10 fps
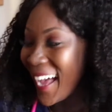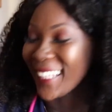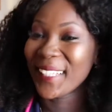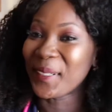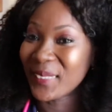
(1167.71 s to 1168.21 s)
I
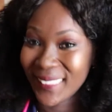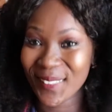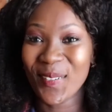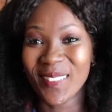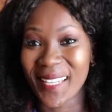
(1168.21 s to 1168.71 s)
think I will
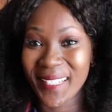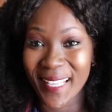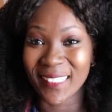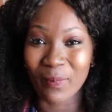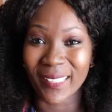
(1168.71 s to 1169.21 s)
still hold that
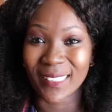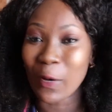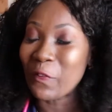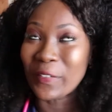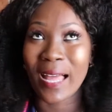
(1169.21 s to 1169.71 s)
against
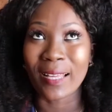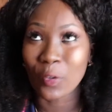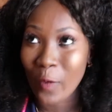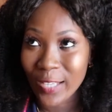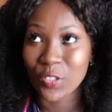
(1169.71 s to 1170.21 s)
myself for
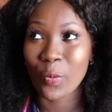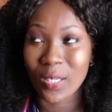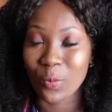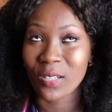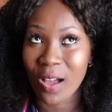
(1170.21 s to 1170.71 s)
not
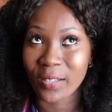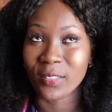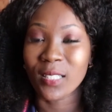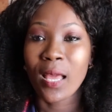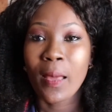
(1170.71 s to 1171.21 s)
graduating with
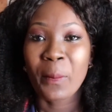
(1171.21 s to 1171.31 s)
honors,